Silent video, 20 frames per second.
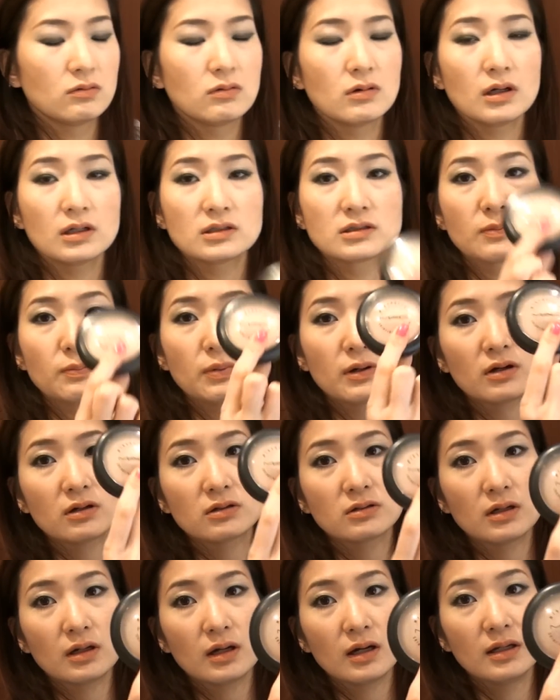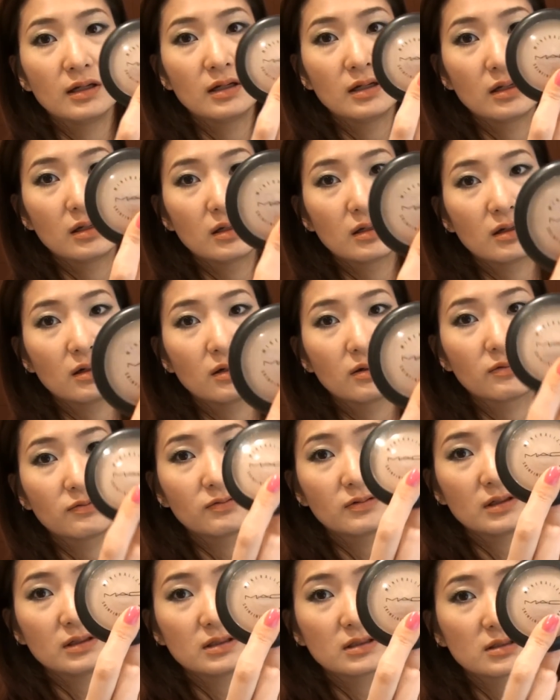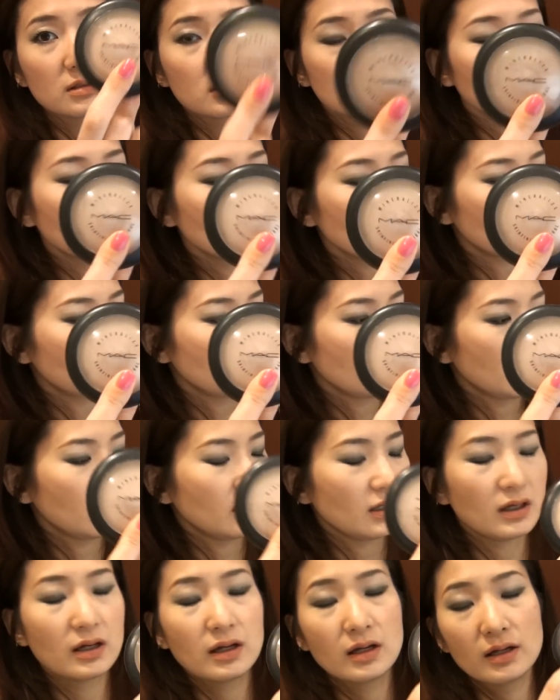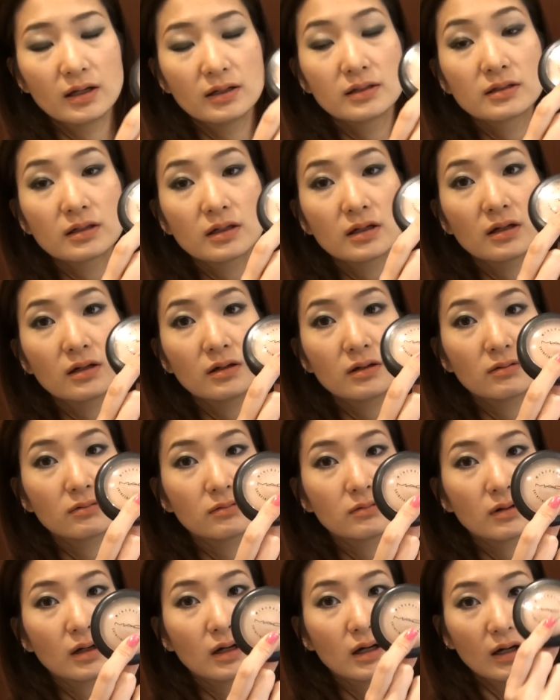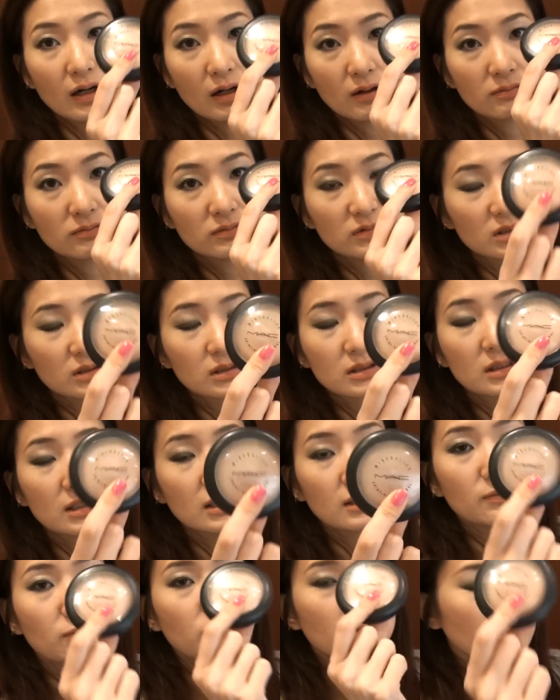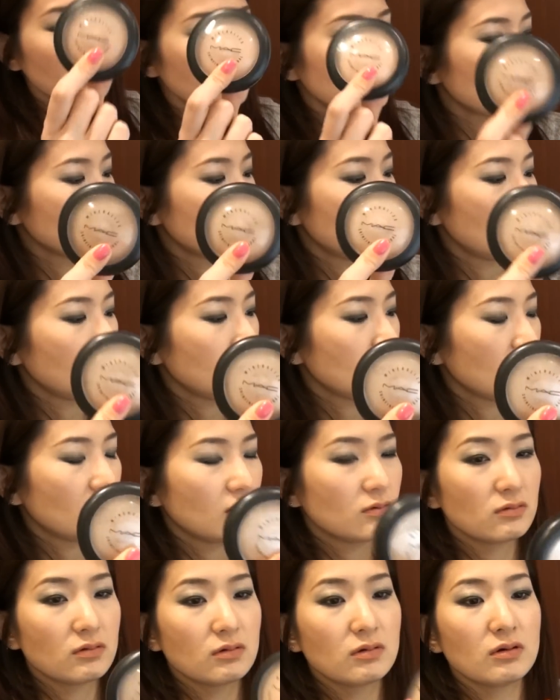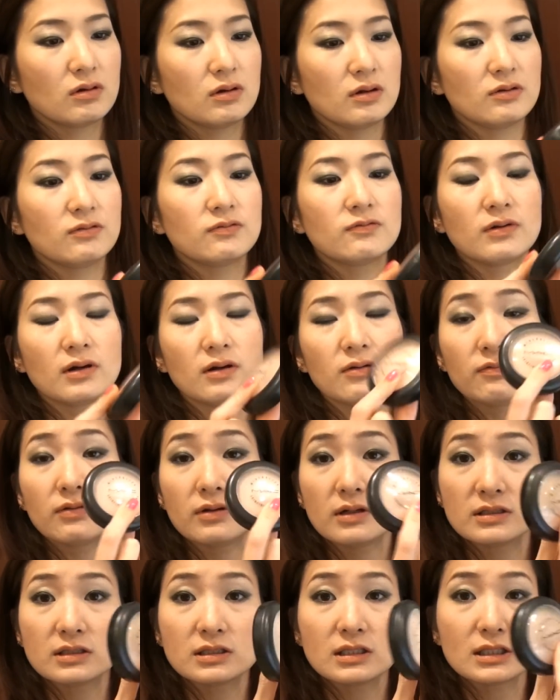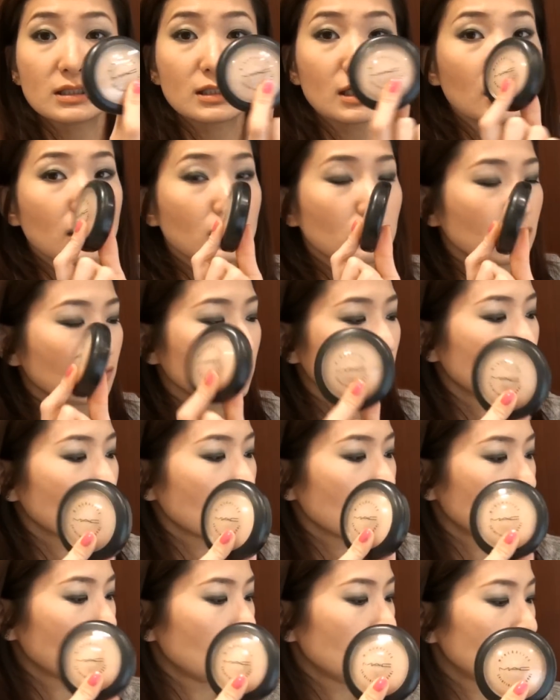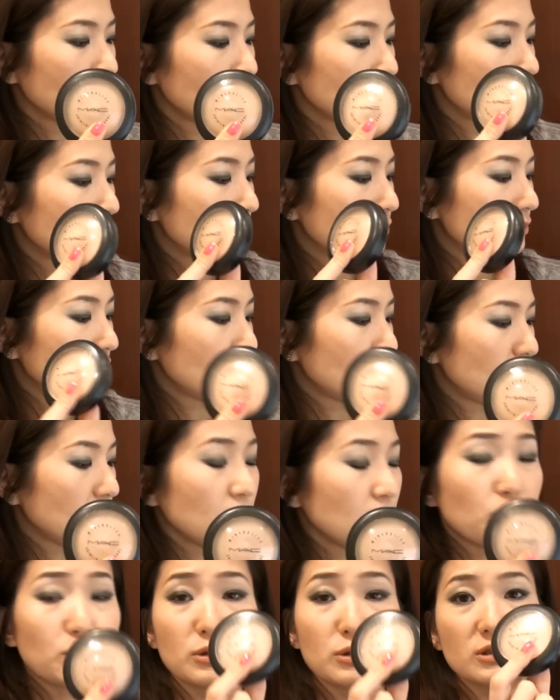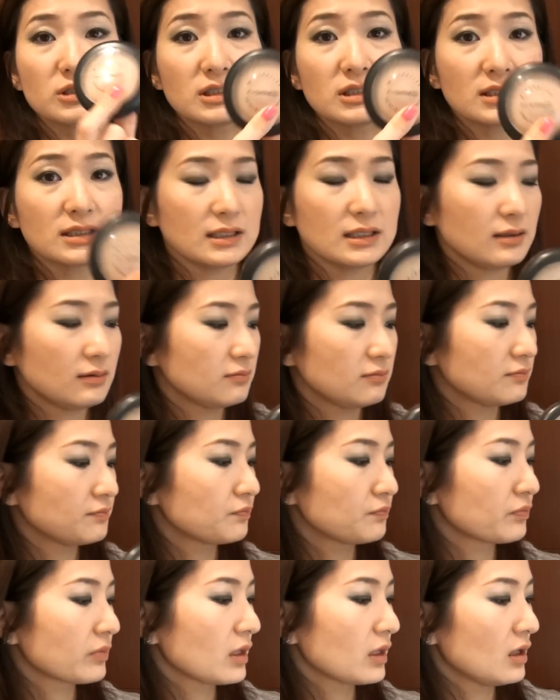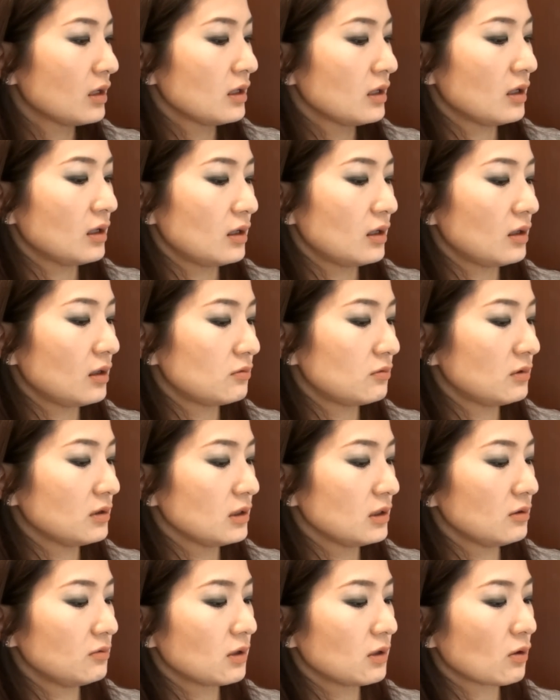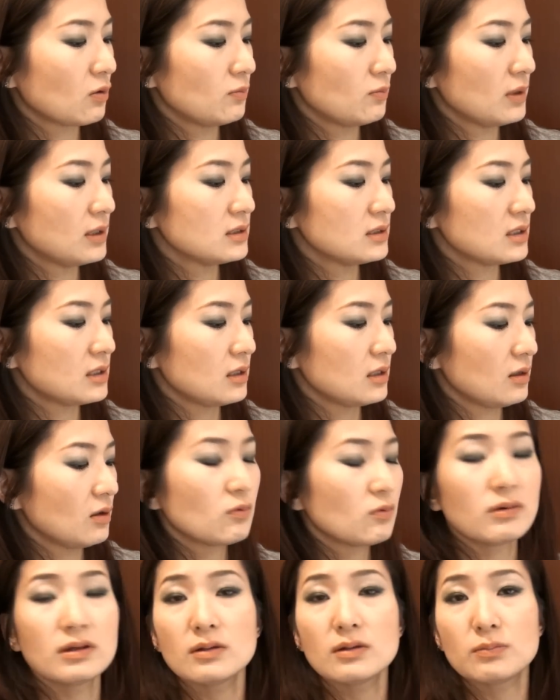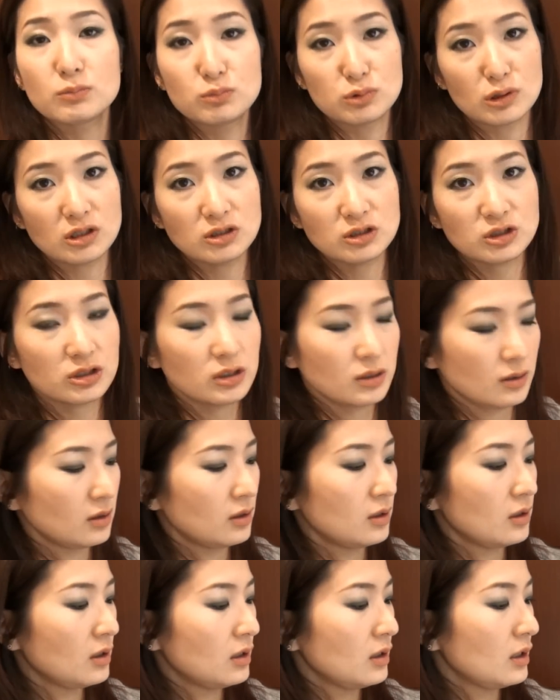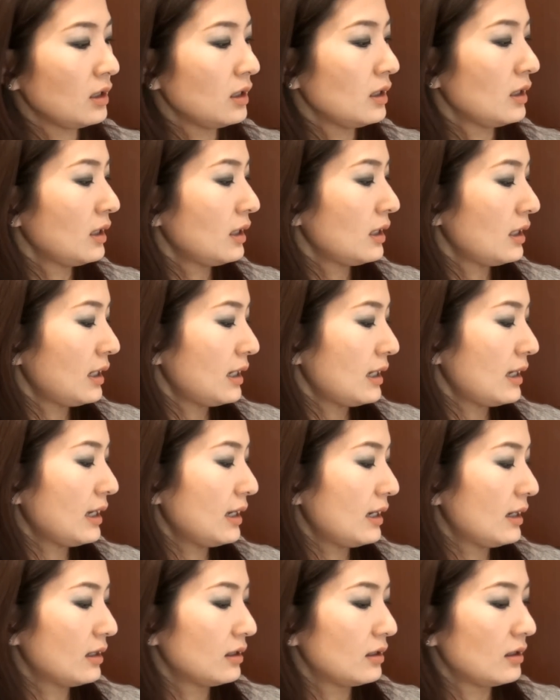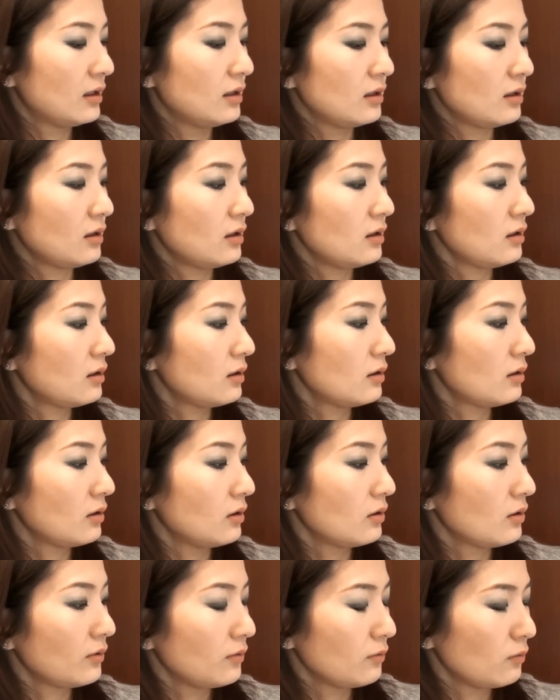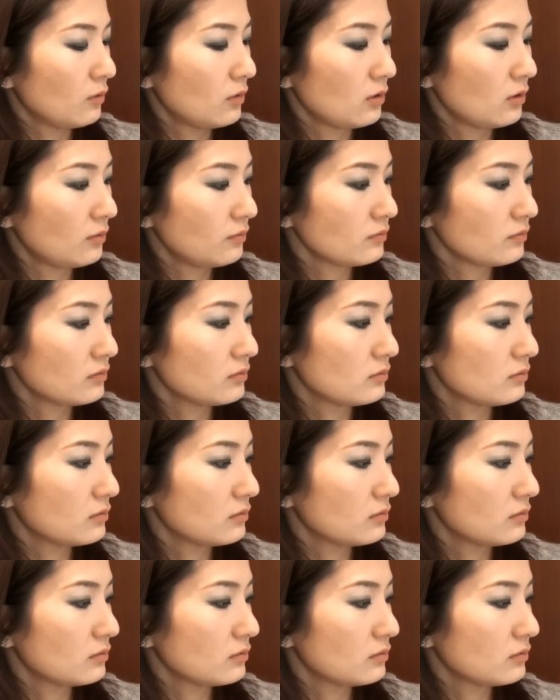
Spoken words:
Well, as a powder, I love this stuff, and I'm just keep using it. Well, if I finish this, I'm gonna repurchase it. I really recommend it with a brush. And well,